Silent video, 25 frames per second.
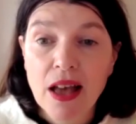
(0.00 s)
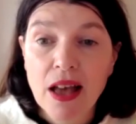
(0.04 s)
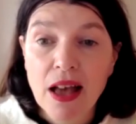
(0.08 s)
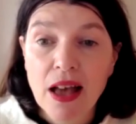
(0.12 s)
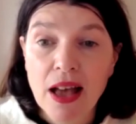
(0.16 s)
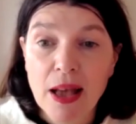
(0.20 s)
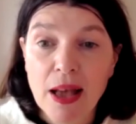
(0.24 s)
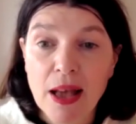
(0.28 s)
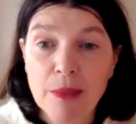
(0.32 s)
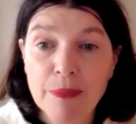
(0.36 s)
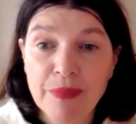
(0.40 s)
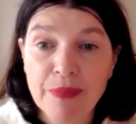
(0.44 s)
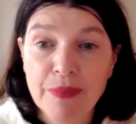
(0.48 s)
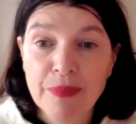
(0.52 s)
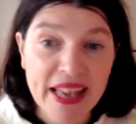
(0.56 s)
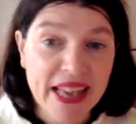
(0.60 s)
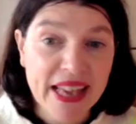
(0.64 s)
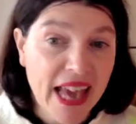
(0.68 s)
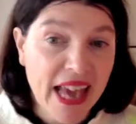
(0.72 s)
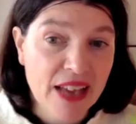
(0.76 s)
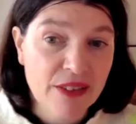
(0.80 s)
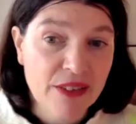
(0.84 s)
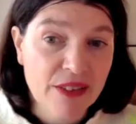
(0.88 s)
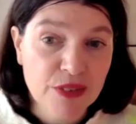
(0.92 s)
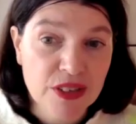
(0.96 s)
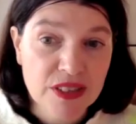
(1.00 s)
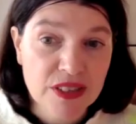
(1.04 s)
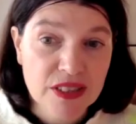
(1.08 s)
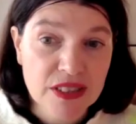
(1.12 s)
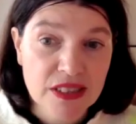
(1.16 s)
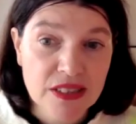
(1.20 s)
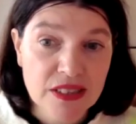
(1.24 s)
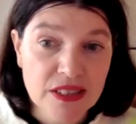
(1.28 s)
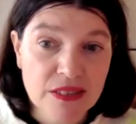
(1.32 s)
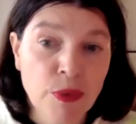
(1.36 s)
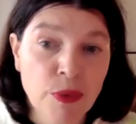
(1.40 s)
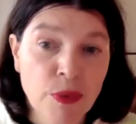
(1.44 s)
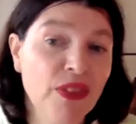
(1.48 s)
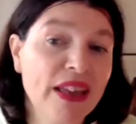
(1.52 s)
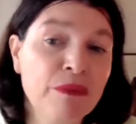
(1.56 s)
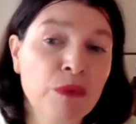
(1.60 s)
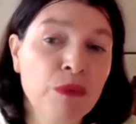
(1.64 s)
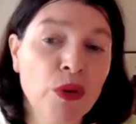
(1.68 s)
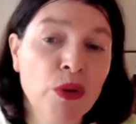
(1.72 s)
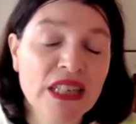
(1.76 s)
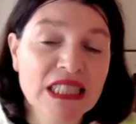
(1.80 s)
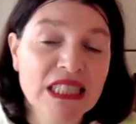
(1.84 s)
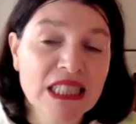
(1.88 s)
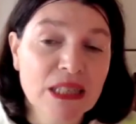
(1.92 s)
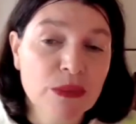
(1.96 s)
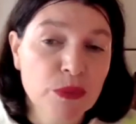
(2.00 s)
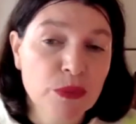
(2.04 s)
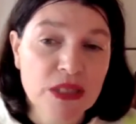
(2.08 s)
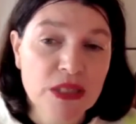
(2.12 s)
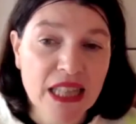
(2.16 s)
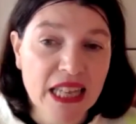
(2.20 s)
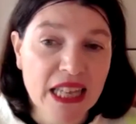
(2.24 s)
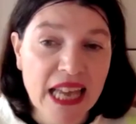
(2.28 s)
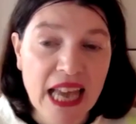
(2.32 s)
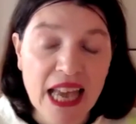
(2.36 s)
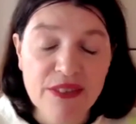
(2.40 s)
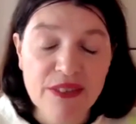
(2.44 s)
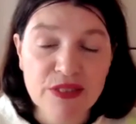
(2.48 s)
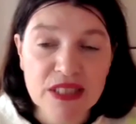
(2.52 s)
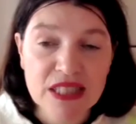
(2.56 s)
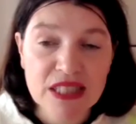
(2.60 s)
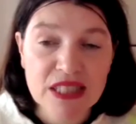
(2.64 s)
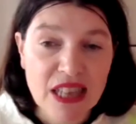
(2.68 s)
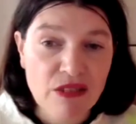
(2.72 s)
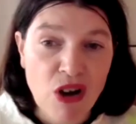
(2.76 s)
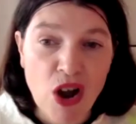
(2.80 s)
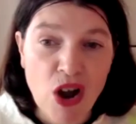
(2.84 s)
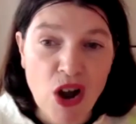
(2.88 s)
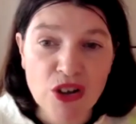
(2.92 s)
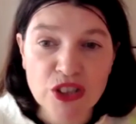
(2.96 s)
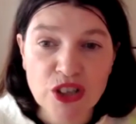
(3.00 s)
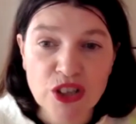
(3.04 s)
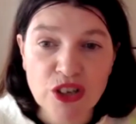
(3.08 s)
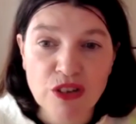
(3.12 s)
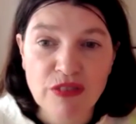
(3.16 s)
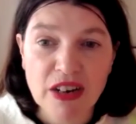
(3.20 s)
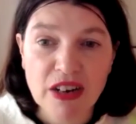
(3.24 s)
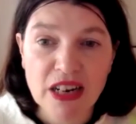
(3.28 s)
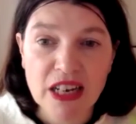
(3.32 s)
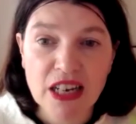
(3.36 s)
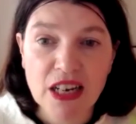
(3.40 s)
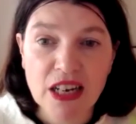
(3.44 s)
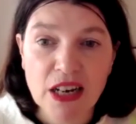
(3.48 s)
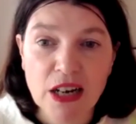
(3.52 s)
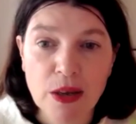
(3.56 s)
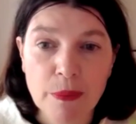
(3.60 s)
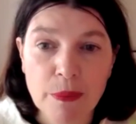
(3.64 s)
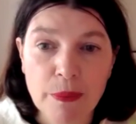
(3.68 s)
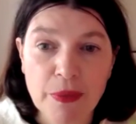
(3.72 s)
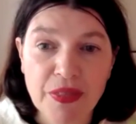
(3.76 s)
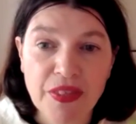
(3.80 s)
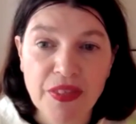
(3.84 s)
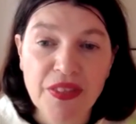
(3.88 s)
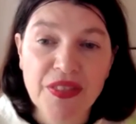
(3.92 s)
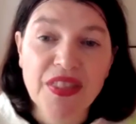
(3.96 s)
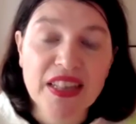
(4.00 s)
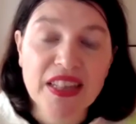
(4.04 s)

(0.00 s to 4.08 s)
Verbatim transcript: Um, they gave us, well, they, what they did was they gave us their arts curriculum and the